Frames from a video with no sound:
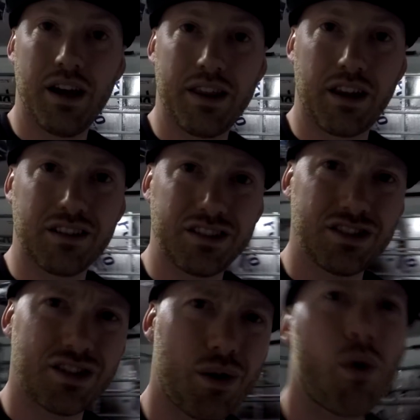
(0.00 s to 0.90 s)
And then let's
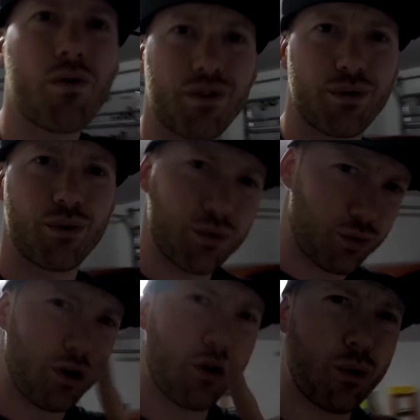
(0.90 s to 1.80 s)
just go over
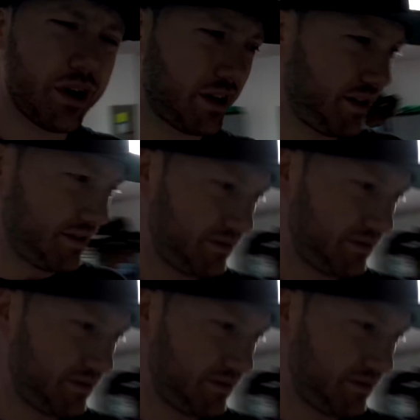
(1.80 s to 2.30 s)
real quick.